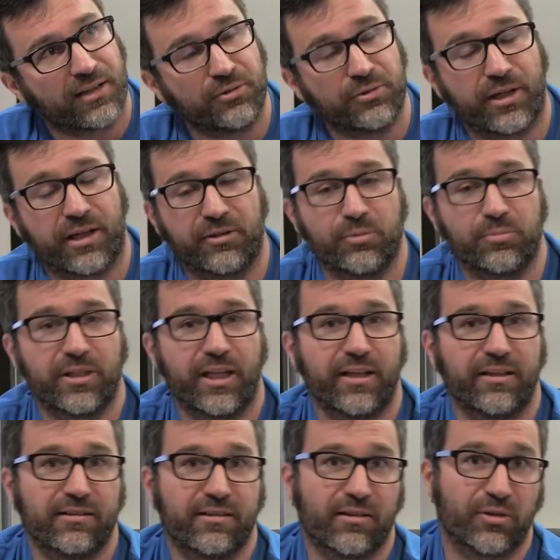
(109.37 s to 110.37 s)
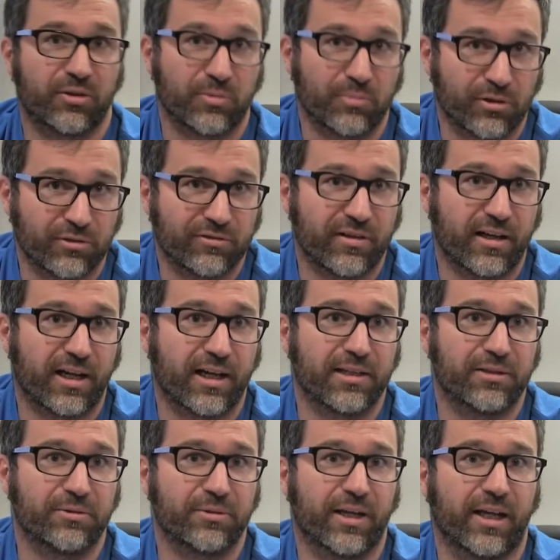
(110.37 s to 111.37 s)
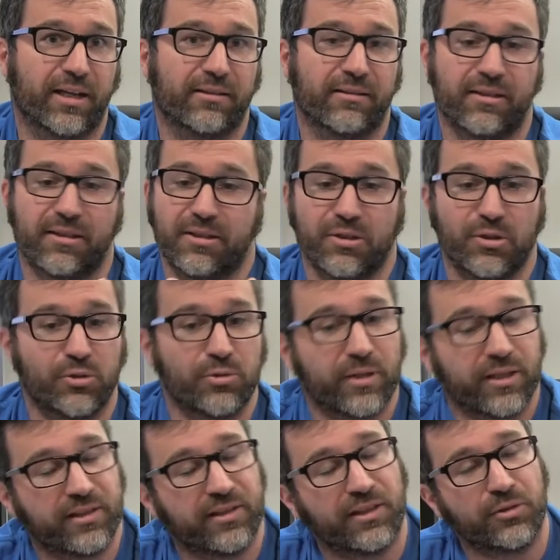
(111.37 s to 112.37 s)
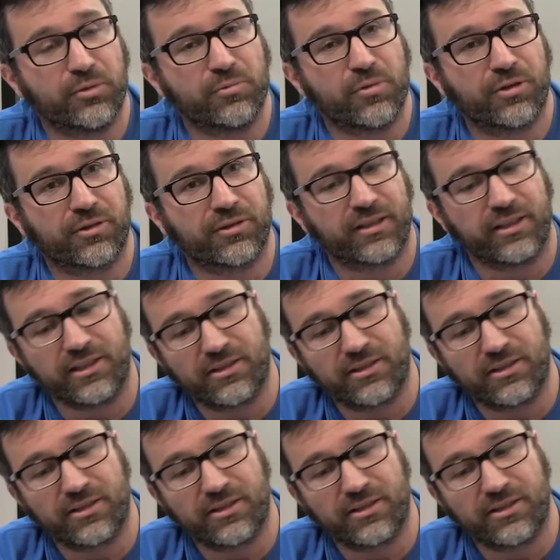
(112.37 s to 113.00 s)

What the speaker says: You can update a small file, you can do anything you want.